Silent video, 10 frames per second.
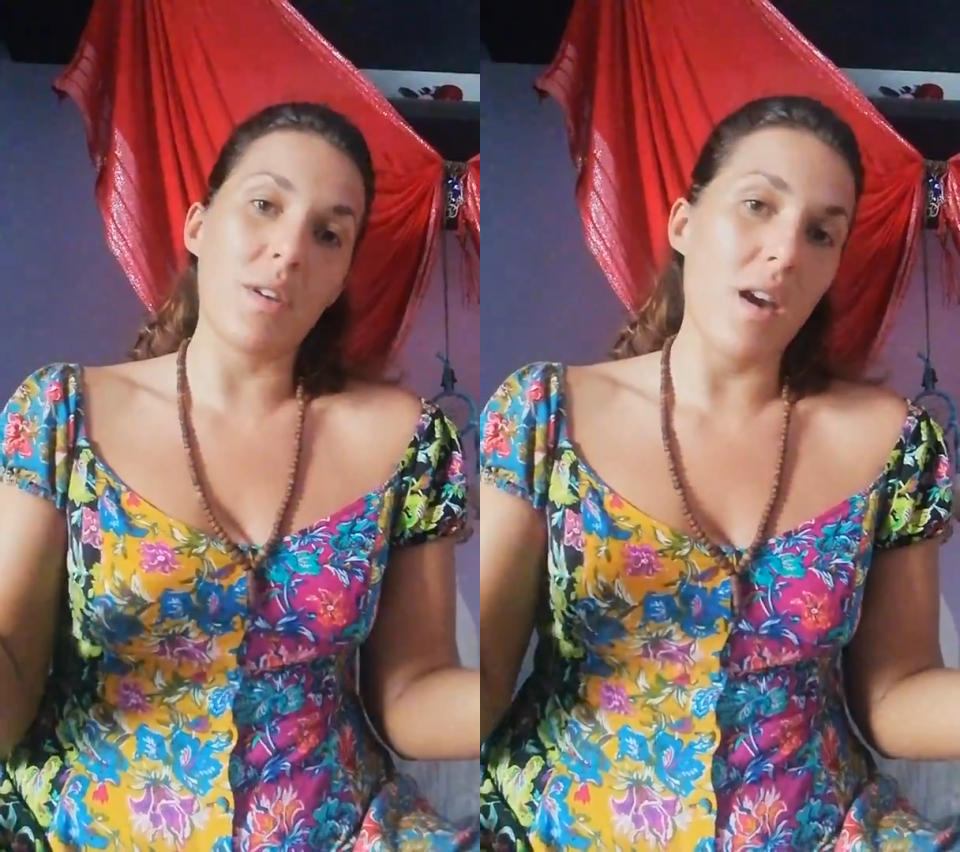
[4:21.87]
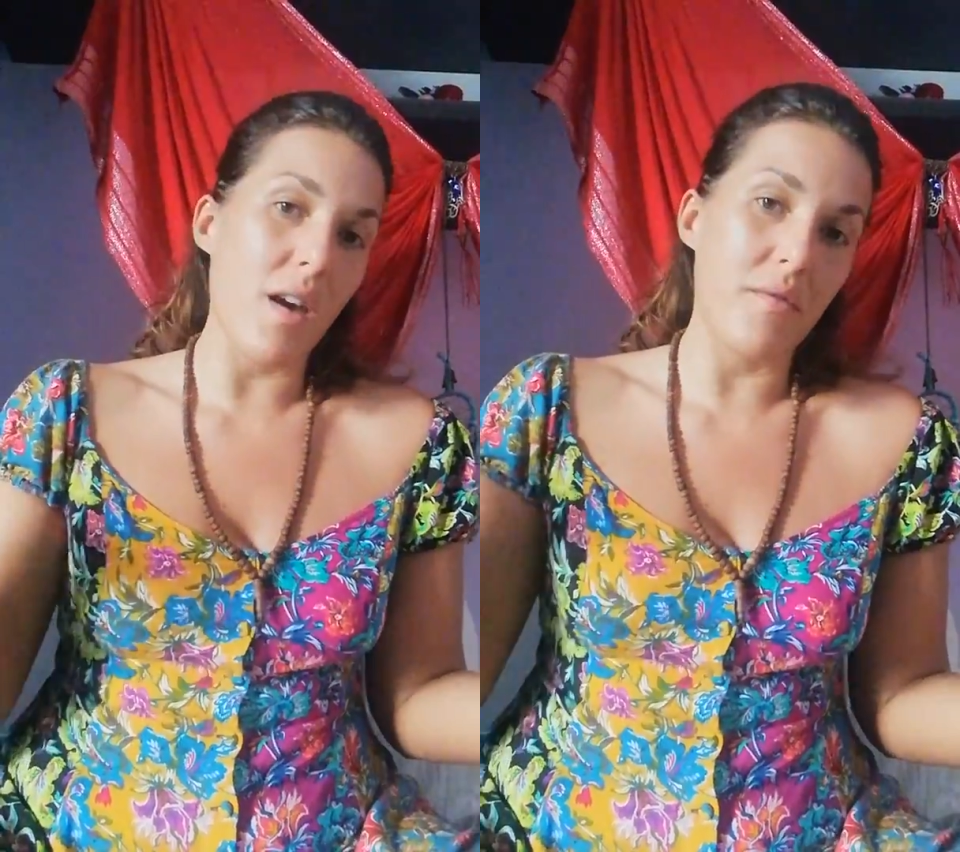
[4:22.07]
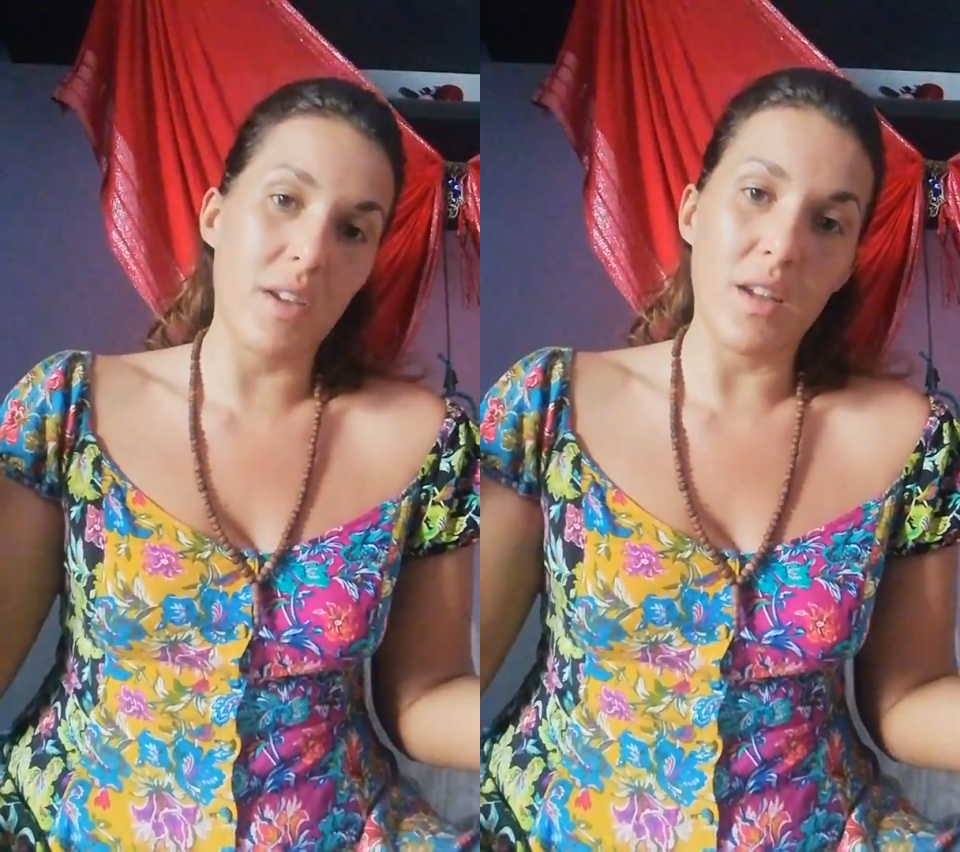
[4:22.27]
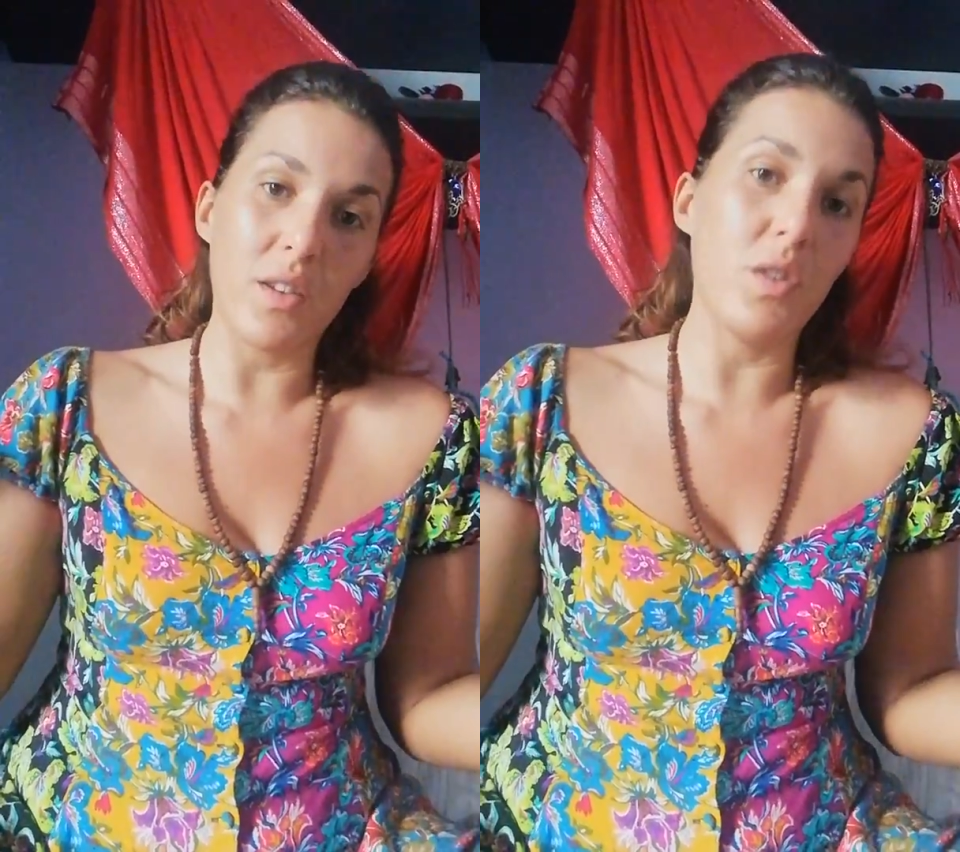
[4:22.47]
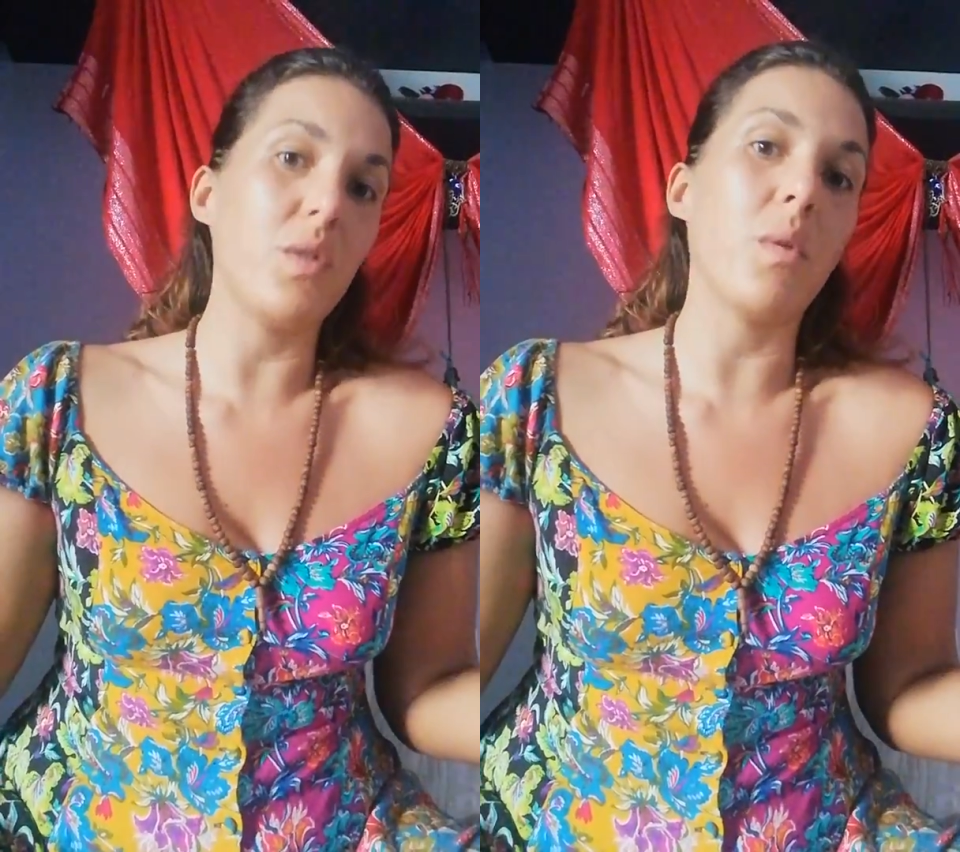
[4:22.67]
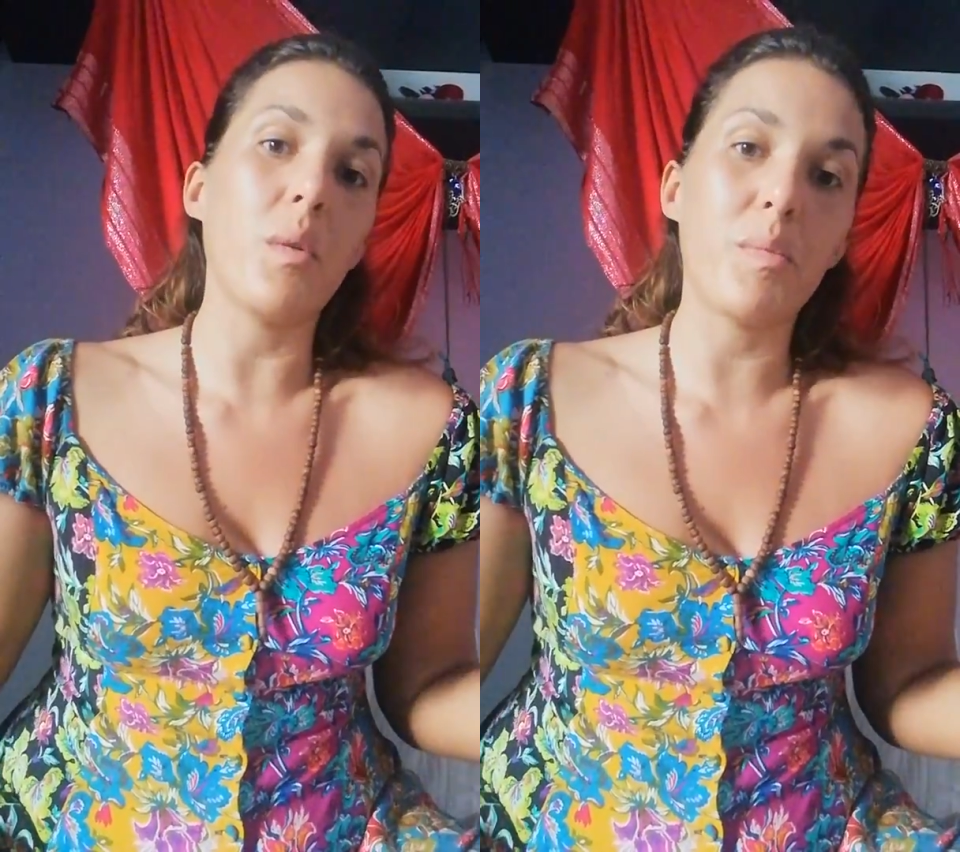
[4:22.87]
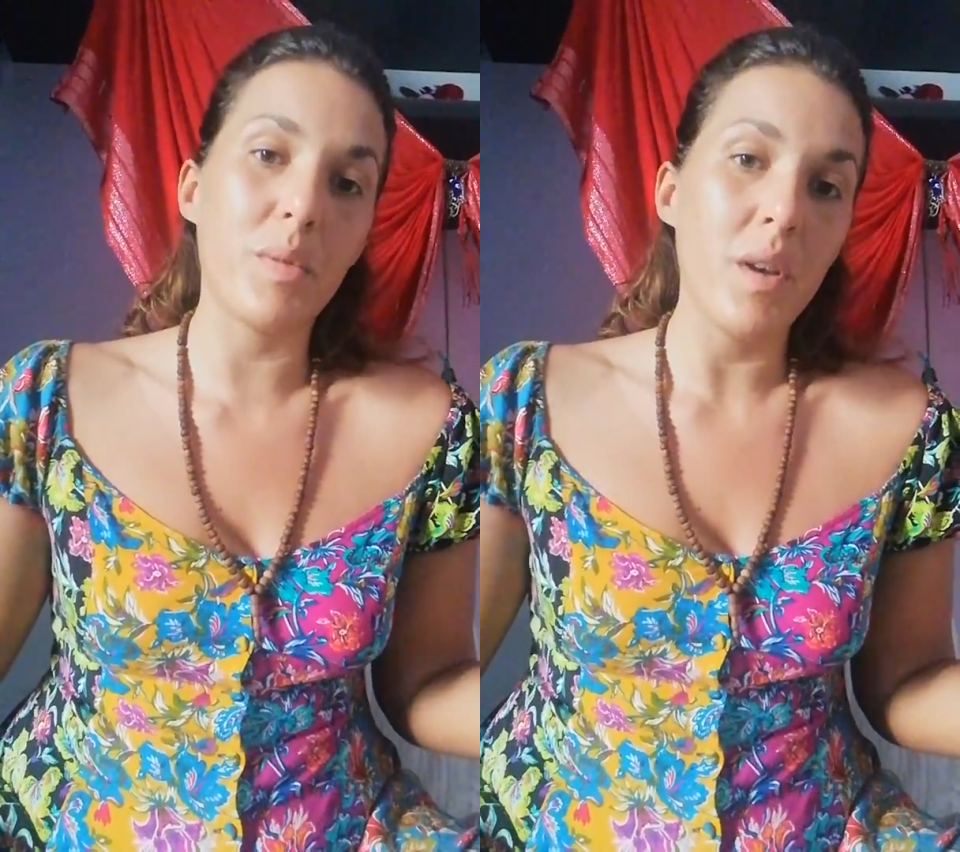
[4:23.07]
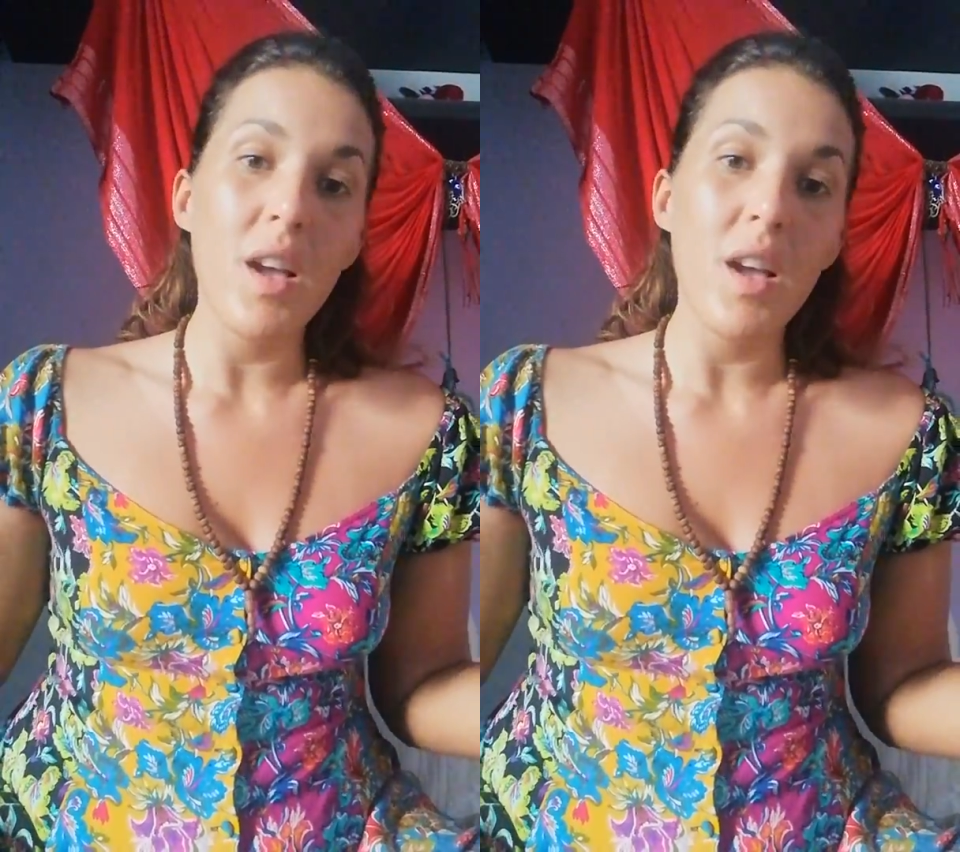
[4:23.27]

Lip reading: have here in Europe,